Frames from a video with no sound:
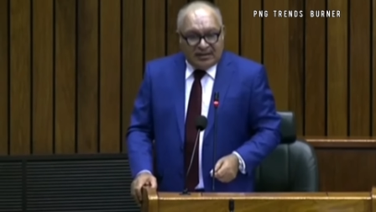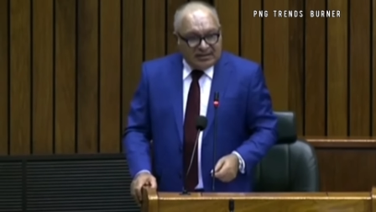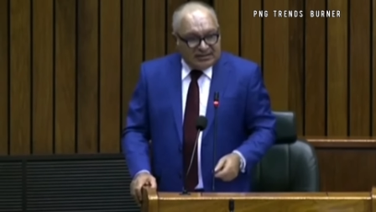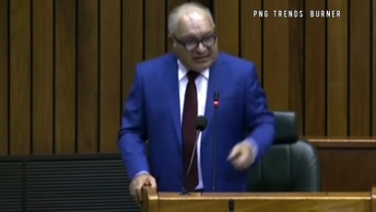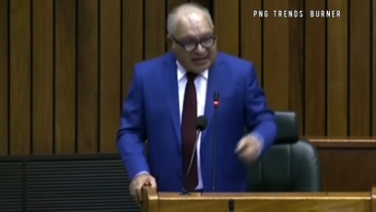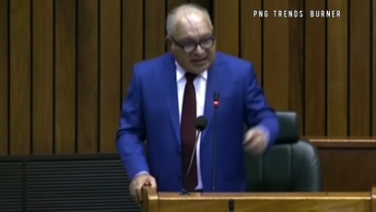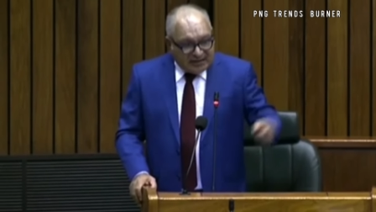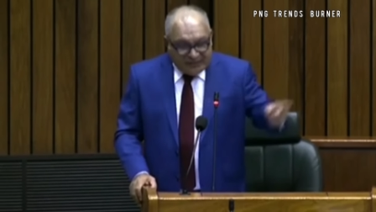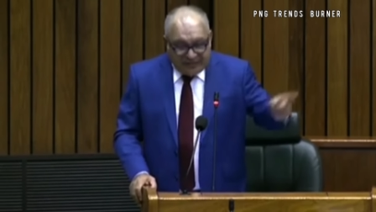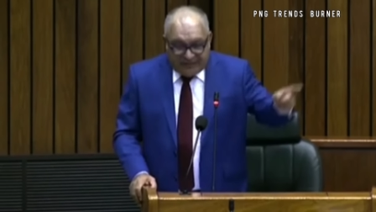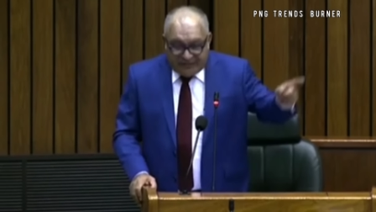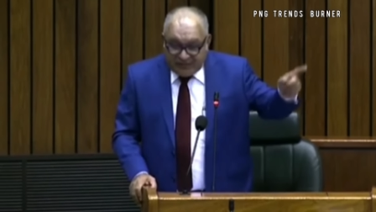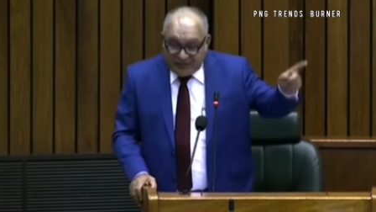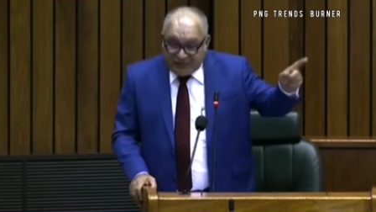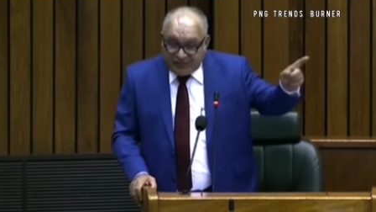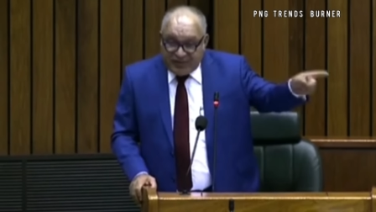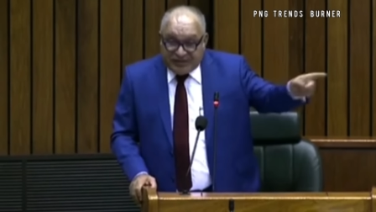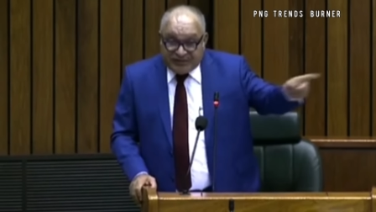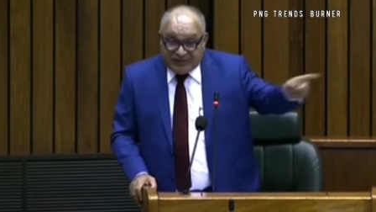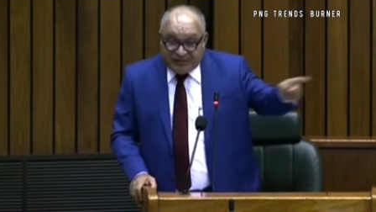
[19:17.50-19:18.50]
Secretary for
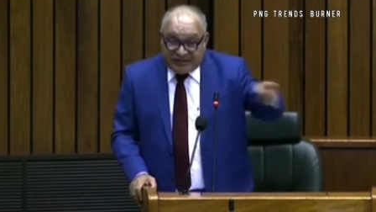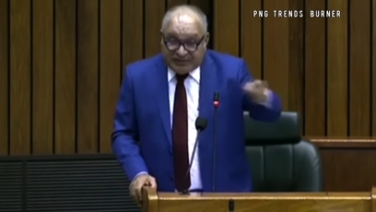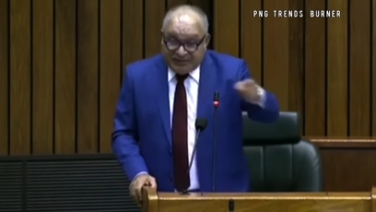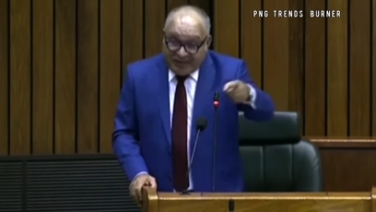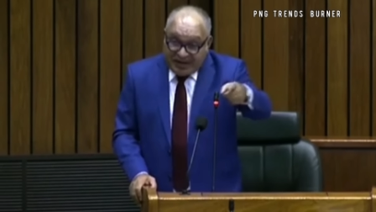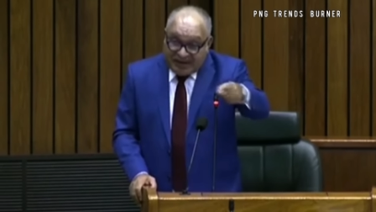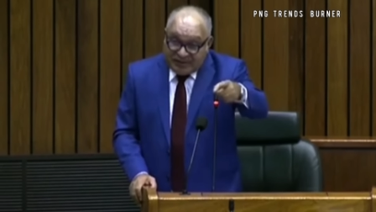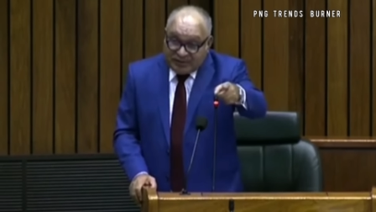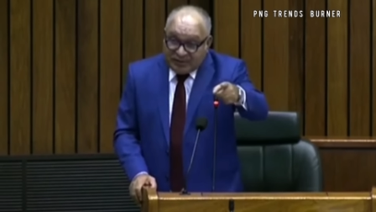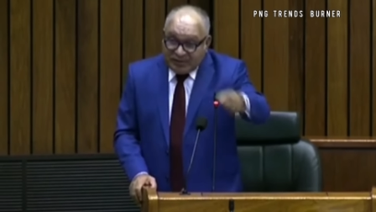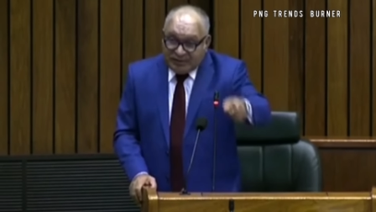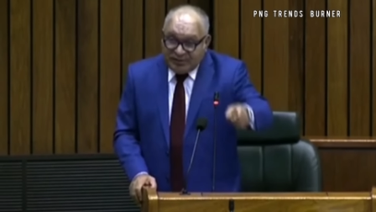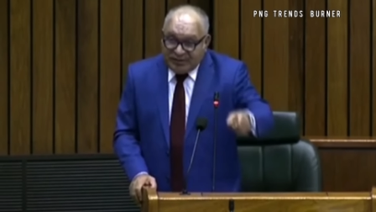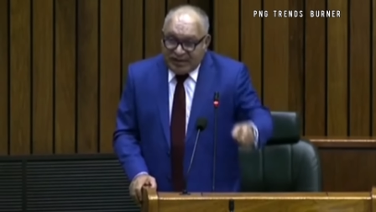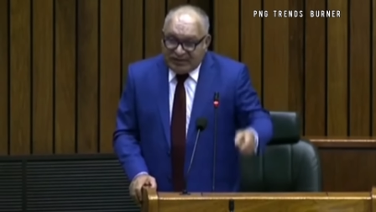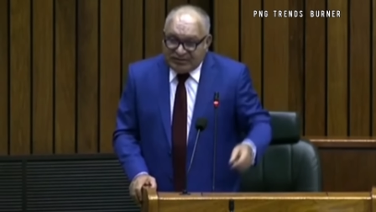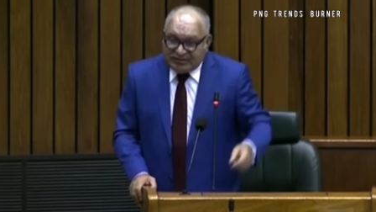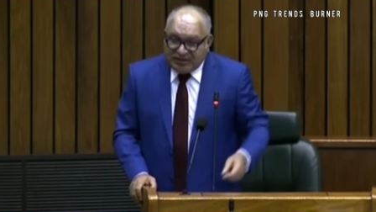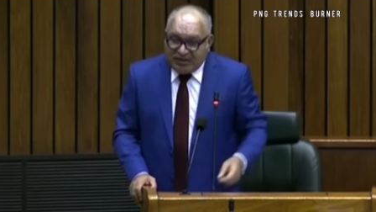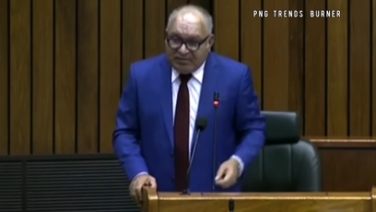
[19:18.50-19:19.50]
Treasury is paid to do
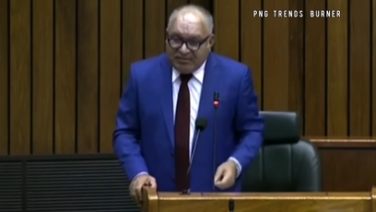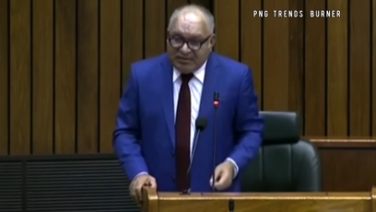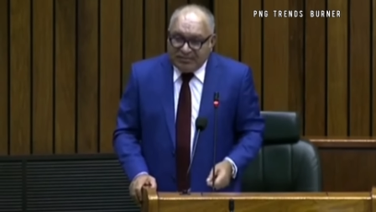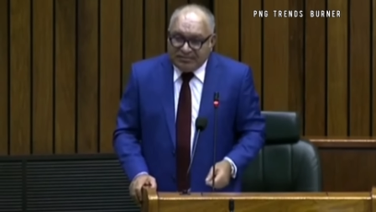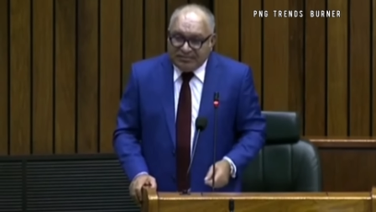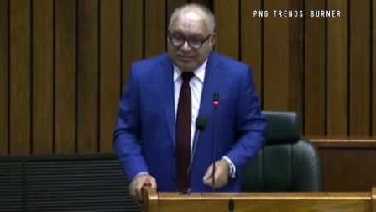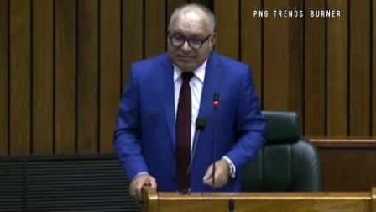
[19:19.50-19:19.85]
that job.